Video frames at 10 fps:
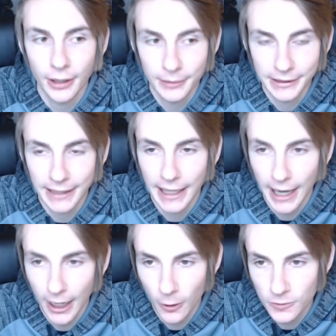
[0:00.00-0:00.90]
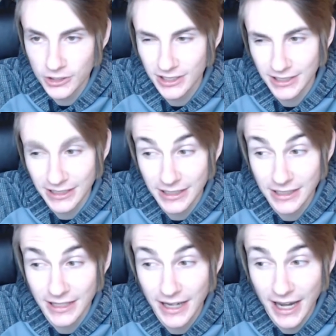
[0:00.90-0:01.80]
coming out
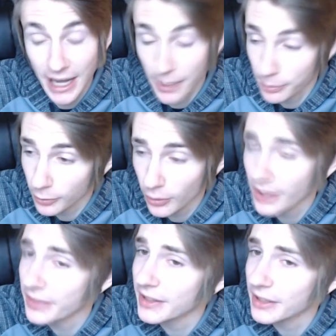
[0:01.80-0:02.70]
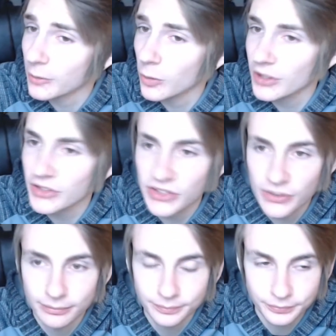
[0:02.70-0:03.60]
in April, I think it was.